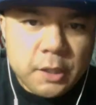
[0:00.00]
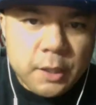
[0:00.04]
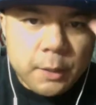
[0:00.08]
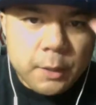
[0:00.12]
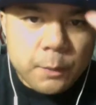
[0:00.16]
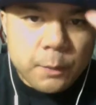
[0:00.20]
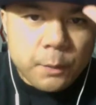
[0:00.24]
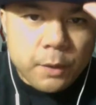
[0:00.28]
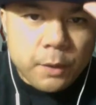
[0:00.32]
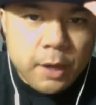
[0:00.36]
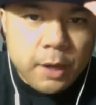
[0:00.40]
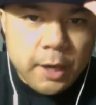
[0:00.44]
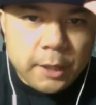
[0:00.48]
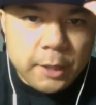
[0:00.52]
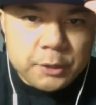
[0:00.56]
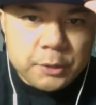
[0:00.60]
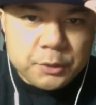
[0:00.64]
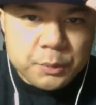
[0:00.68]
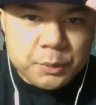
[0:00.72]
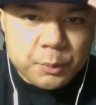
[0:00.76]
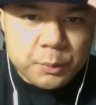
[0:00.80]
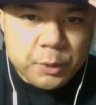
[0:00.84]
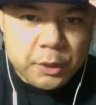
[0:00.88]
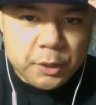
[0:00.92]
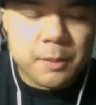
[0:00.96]
And we're
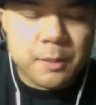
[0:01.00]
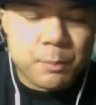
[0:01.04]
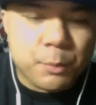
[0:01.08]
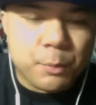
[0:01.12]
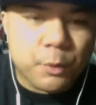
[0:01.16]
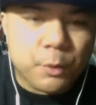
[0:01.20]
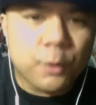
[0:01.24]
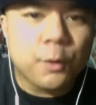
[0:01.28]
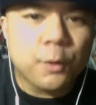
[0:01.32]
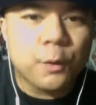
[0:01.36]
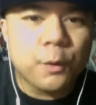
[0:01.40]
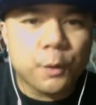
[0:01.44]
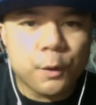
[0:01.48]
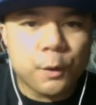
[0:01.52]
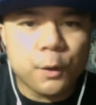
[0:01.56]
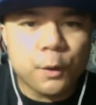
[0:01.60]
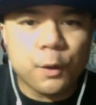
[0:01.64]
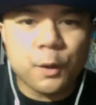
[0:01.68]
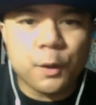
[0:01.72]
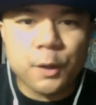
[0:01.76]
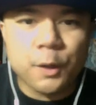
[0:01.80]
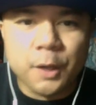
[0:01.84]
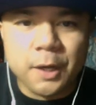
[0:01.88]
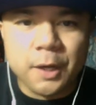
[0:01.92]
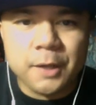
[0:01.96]
actually breaking protocol
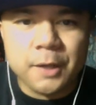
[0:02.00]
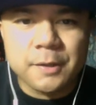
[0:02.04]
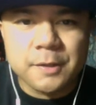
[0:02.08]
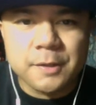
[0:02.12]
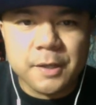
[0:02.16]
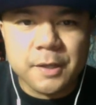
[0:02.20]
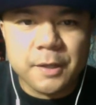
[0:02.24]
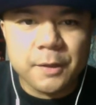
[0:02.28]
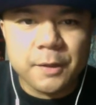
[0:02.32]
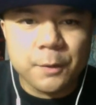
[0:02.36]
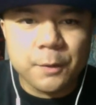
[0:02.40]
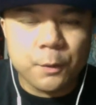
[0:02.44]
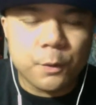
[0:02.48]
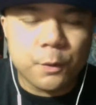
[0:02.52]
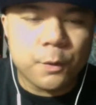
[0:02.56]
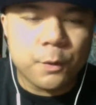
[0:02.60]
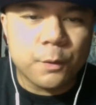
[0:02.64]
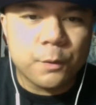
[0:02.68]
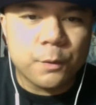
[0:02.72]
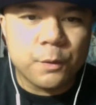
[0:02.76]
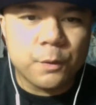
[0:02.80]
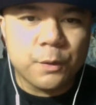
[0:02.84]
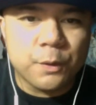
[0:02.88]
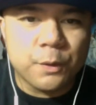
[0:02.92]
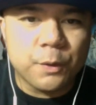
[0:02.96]
of content,
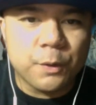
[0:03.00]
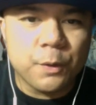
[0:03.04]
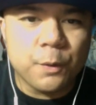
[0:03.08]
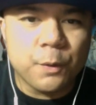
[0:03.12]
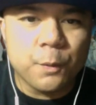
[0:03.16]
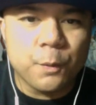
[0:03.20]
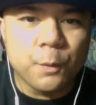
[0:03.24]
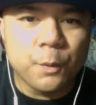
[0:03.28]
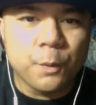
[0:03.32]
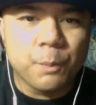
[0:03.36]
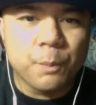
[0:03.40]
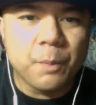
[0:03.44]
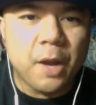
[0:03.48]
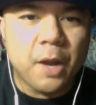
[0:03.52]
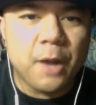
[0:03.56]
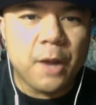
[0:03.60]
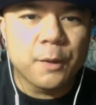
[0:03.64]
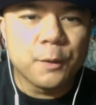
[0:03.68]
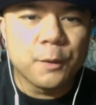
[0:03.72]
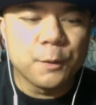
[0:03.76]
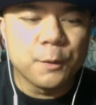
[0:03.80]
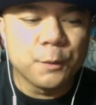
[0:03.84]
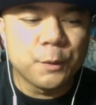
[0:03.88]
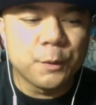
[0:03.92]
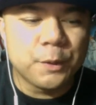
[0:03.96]
or we're
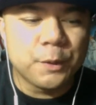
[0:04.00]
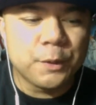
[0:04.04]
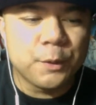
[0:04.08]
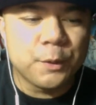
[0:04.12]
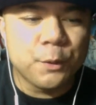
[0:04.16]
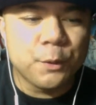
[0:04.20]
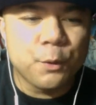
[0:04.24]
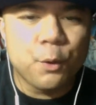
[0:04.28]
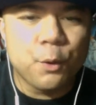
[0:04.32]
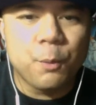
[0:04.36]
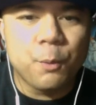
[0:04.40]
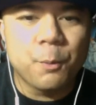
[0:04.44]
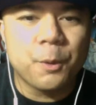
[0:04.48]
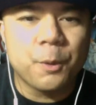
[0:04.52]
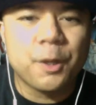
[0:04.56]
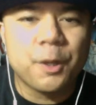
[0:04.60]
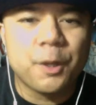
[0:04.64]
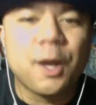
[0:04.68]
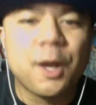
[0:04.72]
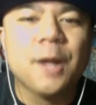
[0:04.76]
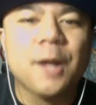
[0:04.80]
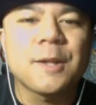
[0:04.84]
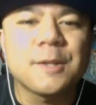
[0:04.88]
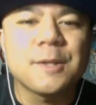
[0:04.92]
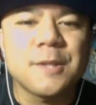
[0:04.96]
not doing the normal
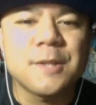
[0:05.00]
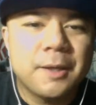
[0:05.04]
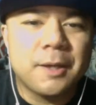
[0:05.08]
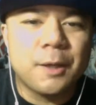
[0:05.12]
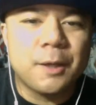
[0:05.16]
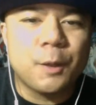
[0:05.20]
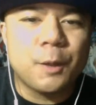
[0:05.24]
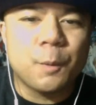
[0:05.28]
content.